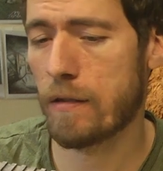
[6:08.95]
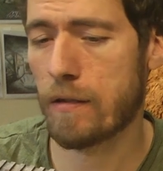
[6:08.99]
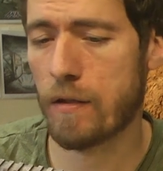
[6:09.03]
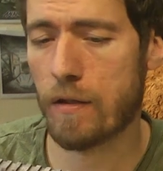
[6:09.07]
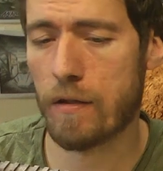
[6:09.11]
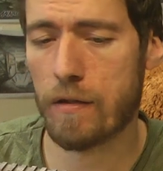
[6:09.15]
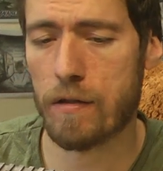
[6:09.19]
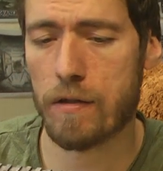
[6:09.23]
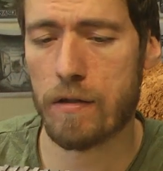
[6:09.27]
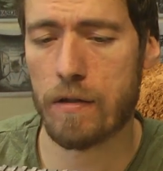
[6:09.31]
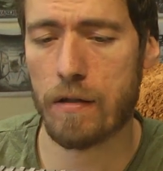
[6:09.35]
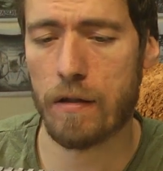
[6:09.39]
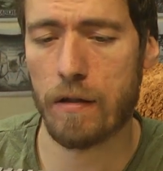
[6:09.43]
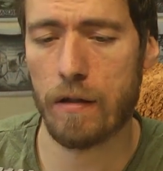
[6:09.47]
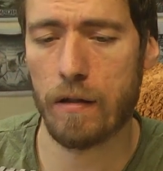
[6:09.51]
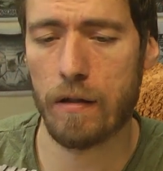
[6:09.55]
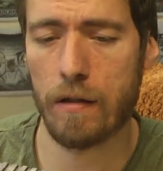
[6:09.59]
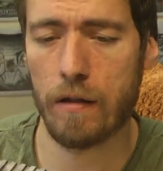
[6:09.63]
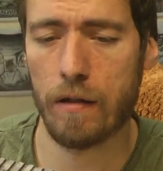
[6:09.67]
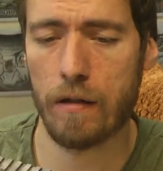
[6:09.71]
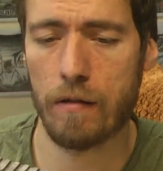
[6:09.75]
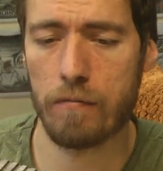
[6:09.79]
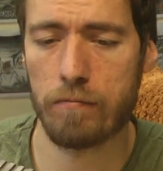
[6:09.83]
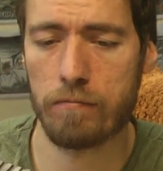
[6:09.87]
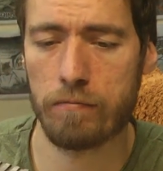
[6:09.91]
Just
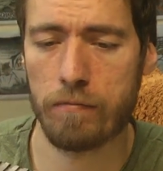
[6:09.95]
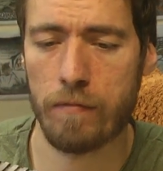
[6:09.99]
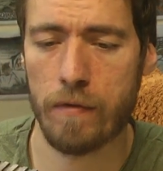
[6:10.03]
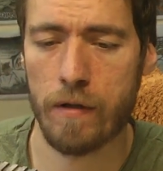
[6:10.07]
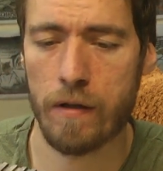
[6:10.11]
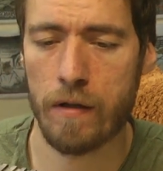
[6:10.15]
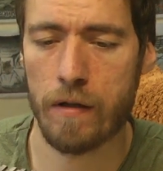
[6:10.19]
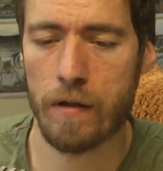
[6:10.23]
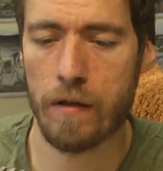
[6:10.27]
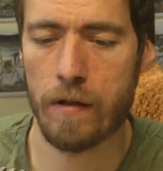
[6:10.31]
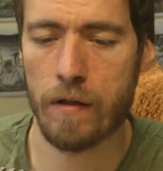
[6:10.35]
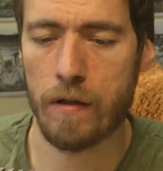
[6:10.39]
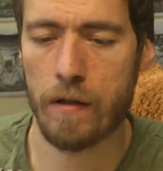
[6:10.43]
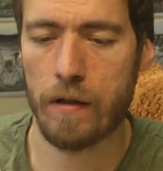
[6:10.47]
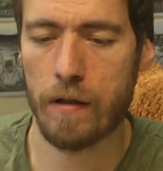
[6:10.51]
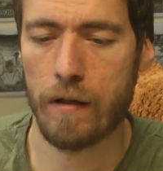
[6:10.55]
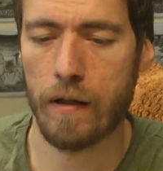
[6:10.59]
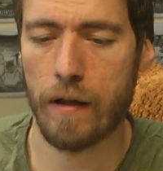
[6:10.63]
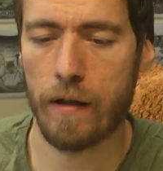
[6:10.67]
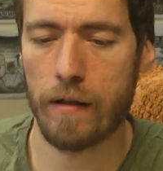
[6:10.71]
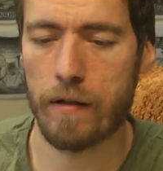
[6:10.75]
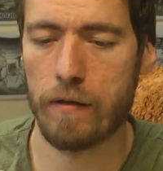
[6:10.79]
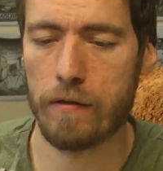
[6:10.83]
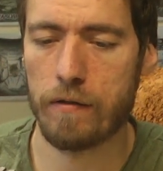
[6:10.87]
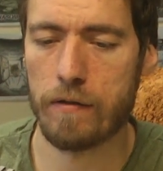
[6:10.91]

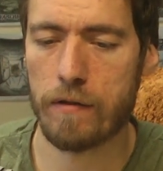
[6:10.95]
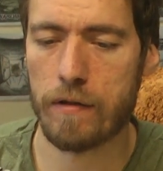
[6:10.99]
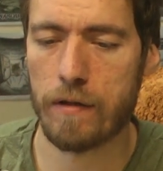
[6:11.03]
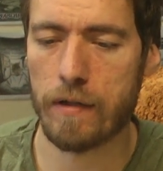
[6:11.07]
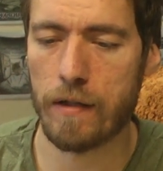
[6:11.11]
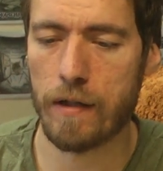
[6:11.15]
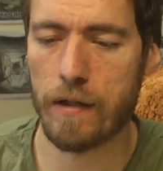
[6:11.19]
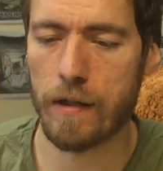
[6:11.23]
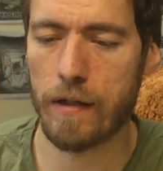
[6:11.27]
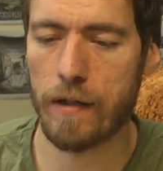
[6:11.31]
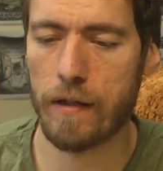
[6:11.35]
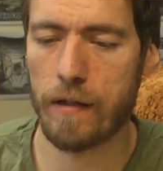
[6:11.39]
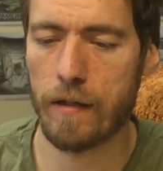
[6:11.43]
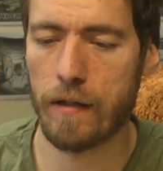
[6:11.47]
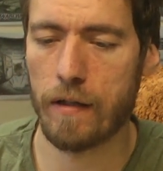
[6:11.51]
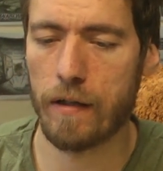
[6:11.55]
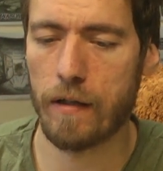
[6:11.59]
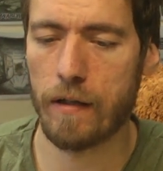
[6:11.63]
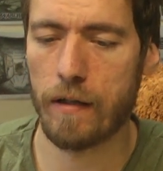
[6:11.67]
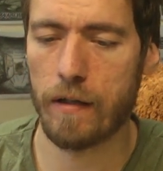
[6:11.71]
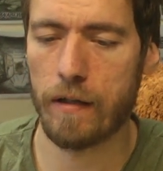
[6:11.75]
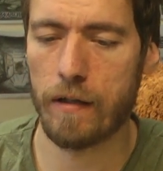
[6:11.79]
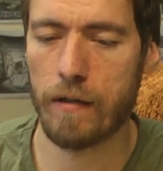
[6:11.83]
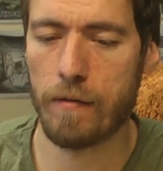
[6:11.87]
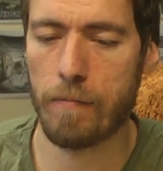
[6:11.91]
I don't see
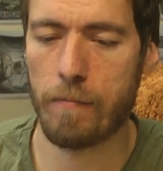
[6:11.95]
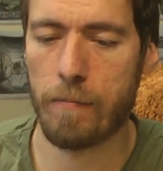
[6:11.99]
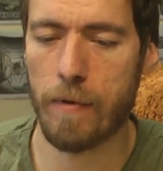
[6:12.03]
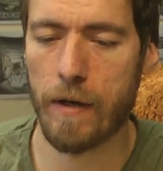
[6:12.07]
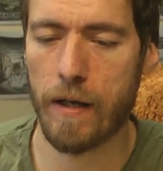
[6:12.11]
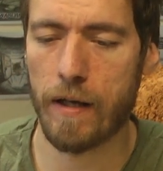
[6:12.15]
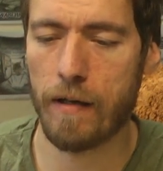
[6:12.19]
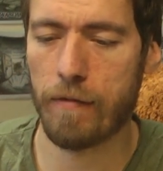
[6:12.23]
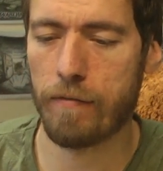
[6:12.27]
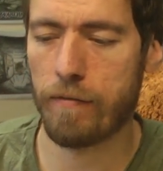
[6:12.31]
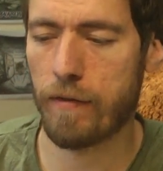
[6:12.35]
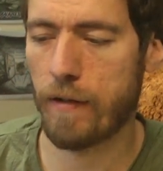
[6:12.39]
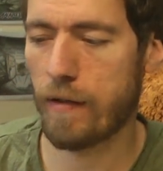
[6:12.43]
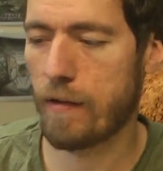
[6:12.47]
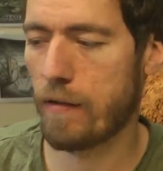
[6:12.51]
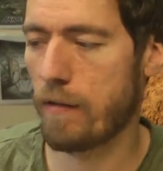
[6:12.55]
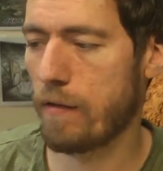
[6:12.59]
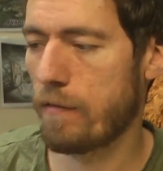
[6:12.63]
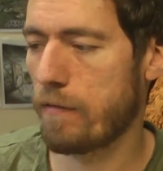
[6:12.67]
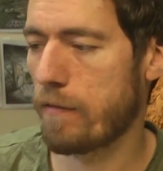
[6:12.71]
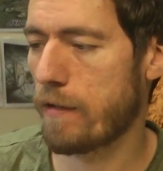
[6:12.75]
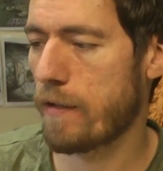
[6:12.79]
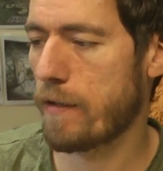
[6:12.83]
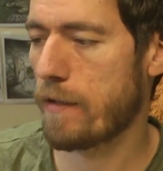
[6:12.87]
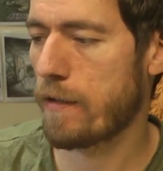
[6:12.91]
the benefit
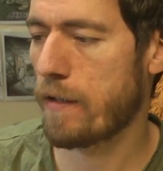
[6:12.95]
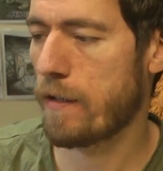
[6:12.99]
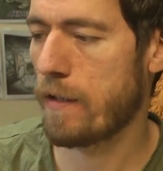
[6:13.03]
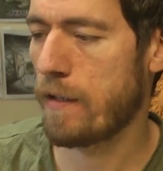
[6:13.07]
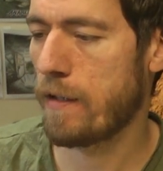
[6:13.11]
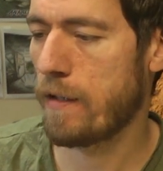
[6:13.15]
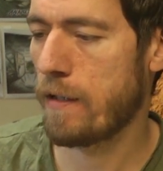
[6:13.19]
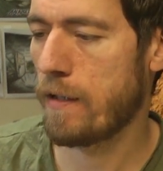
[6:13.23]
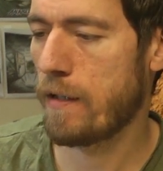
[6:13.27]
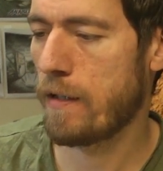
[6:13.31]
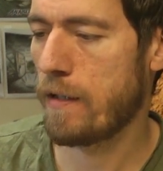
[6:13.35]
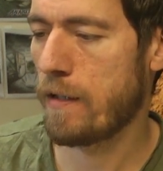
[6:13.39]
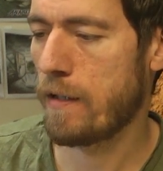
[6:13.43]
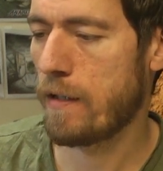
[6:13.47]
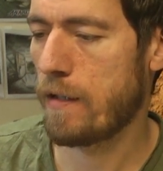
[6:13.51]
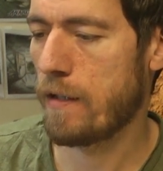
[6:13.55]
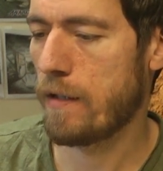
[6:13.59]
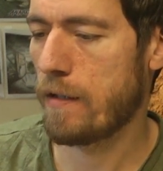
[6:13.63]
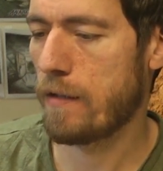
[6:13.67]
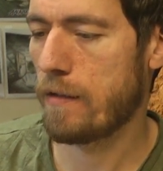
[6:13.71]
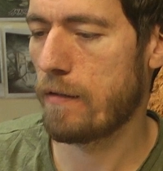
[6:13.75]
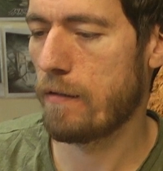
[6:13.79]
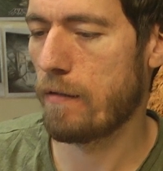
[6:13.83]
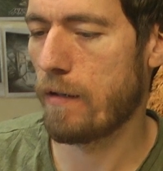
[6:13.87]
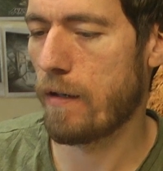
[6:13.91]
of it,
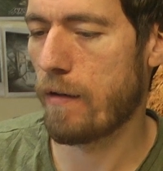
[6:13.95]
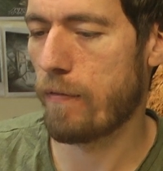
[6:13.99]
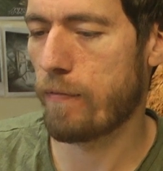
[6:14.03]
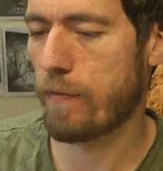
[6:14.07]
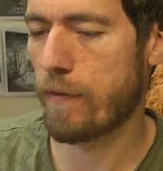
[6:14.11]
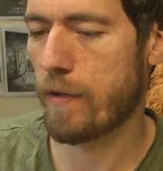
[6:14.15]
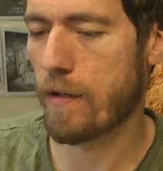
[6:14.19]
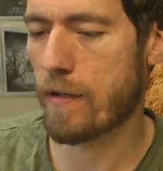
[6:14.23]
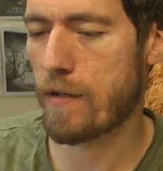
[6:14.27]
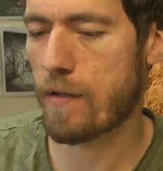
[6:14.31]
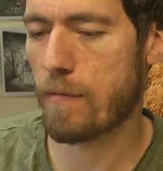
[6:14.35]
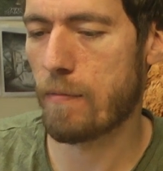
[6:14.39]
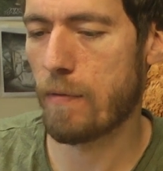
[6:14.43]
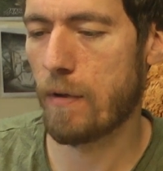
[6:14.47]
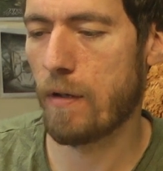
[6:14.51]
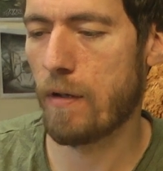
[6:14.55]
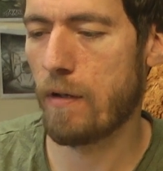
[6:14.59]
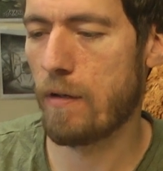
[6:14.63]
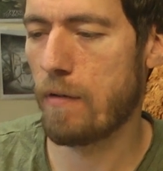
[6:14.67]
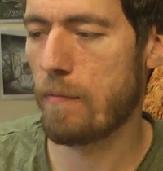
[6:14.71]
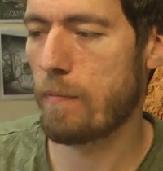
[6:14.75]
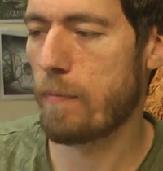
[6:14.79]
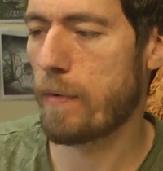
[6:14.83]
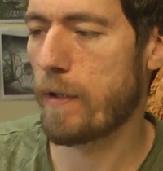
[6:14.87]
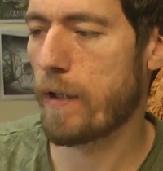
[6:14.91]
to have that small
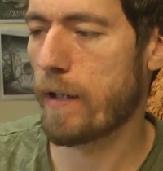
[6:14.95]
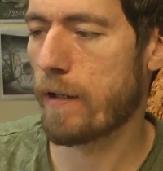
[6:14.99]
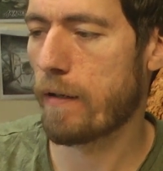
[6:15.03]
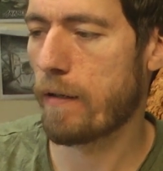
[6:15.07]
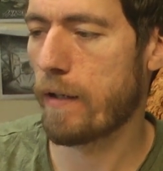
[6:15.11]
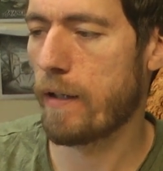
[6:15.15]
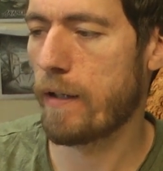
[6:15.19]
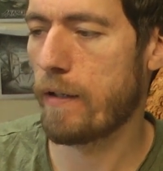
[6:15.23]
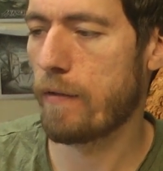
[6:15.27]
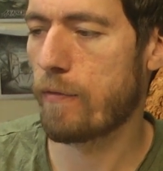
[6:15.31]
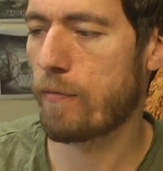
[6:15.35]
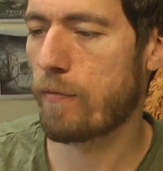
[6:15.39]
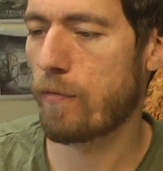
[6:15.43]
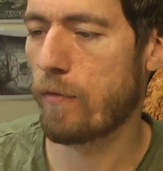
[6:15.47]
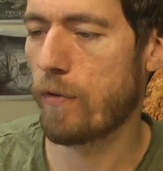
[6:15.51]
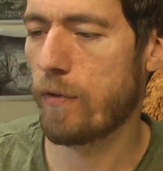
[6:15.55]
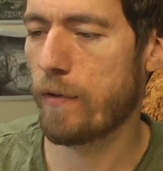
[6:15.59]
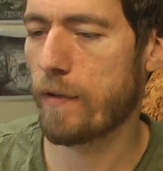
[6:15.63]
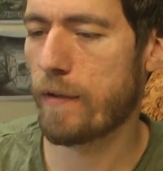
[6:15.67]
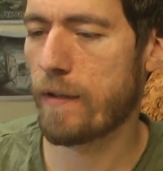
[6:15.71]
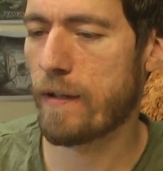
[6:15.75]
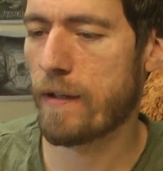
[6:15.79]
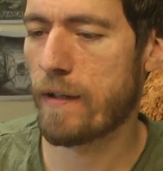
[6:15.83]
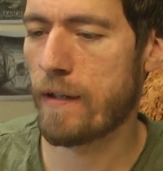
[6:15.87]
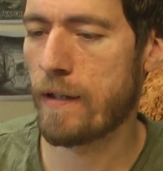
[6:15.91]
opening in the
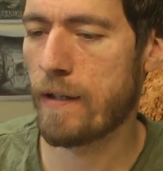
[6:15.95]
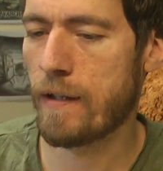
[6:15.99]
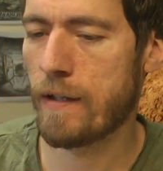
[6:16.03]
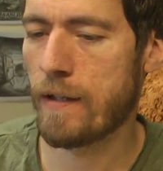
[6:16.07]
front.